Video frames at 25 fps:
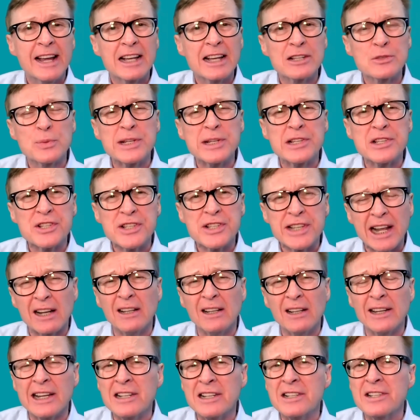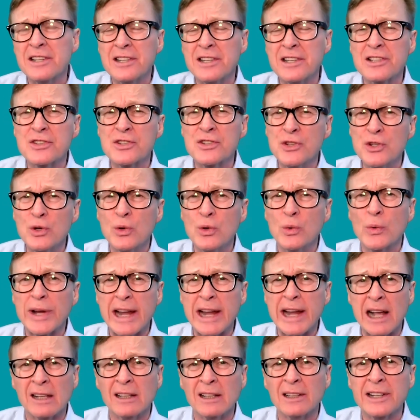As we settle into this new
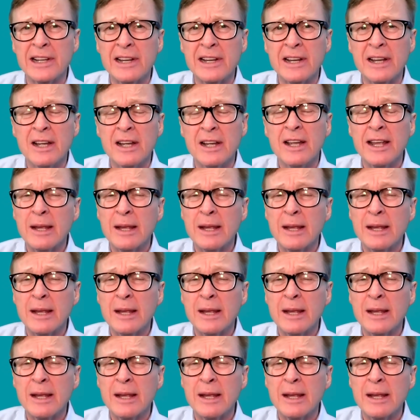reality,